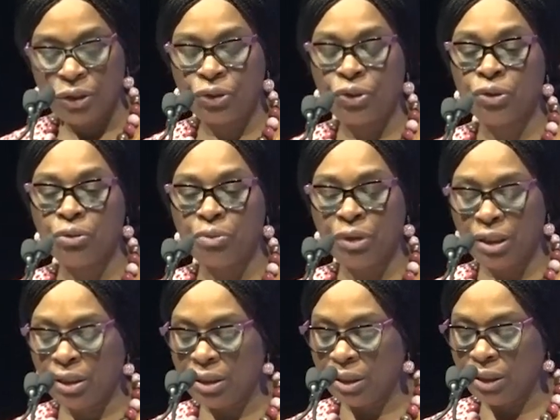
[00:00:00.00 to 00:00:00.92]
due
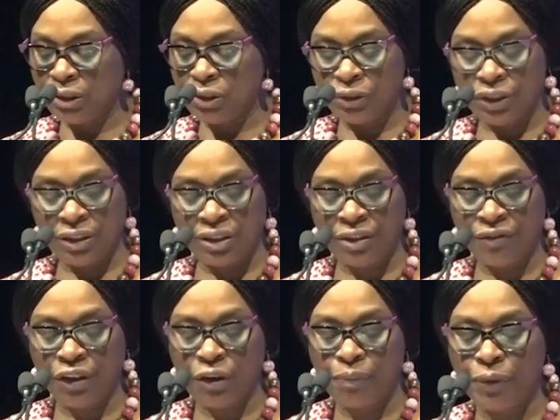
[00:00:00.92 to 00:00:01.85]
mainly to the
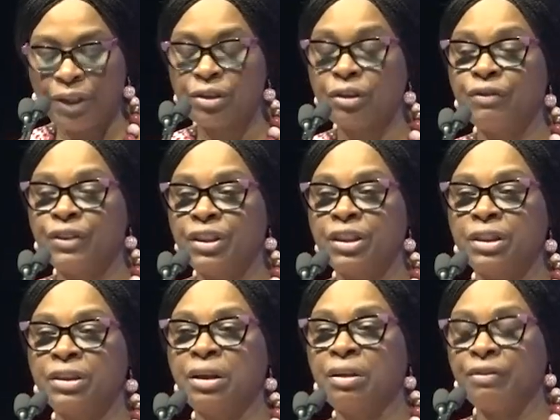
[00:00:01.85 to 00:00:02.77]
development of
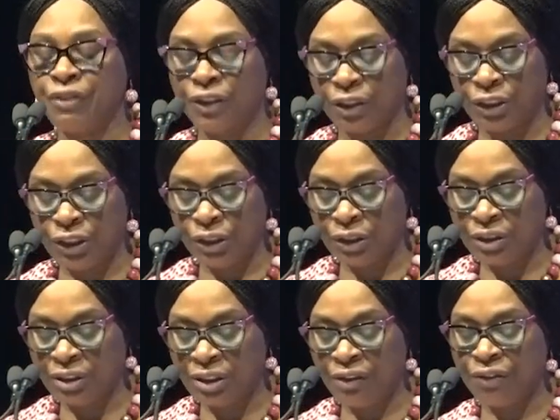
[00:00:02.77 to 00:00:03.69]
digital financial
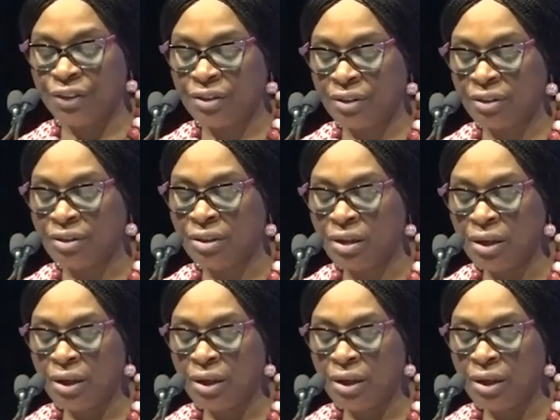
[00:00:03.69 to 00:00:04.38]
services